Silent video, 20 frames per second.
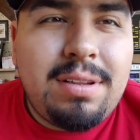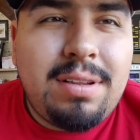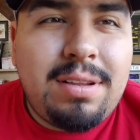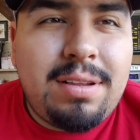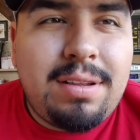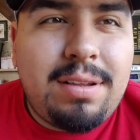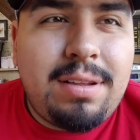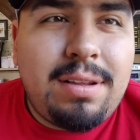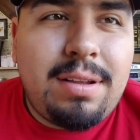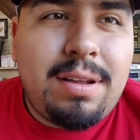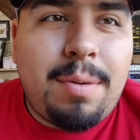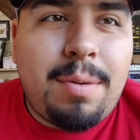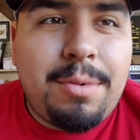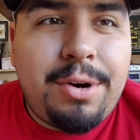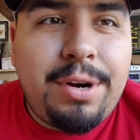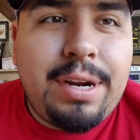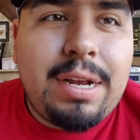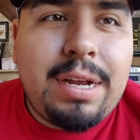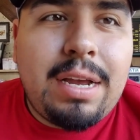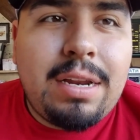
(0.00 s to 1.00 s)
I'm already
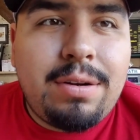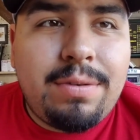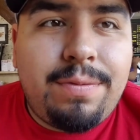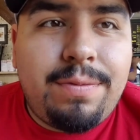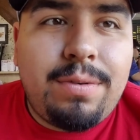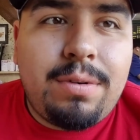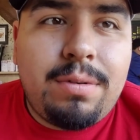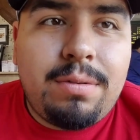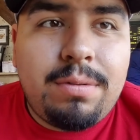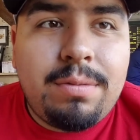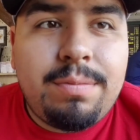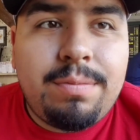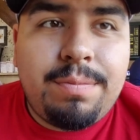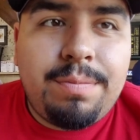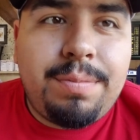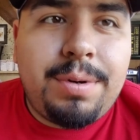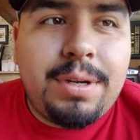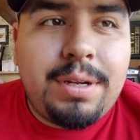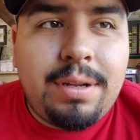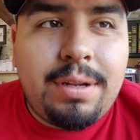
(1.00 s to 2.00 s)
kind of full, but
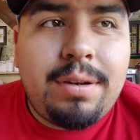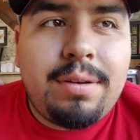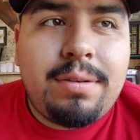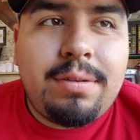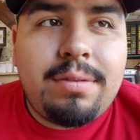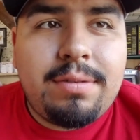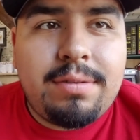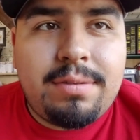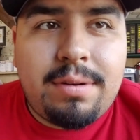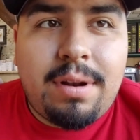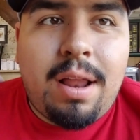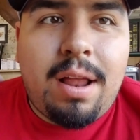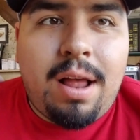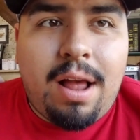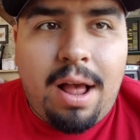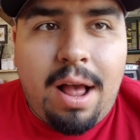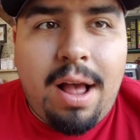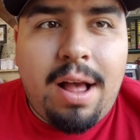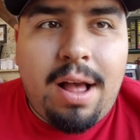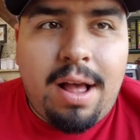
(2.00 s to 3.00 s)

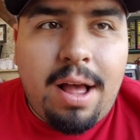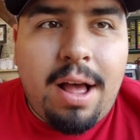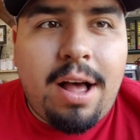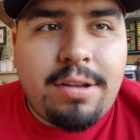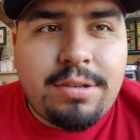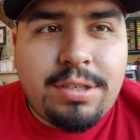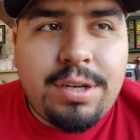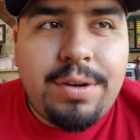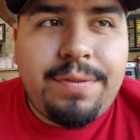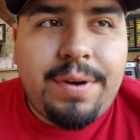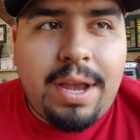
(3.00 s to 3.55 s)
I'll survive.